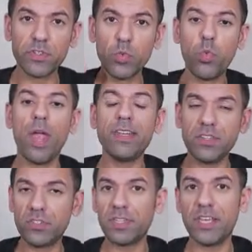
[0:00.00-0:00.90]
win in
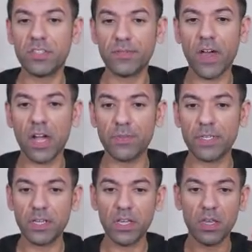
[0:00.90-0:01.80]
today's environment,
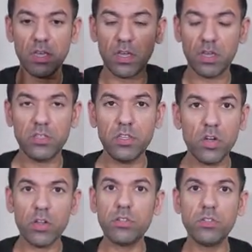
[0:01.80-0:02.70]
you
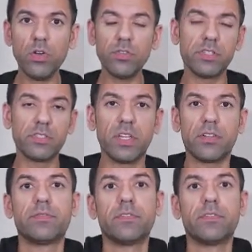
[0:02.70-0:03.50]
got to do all this stuff.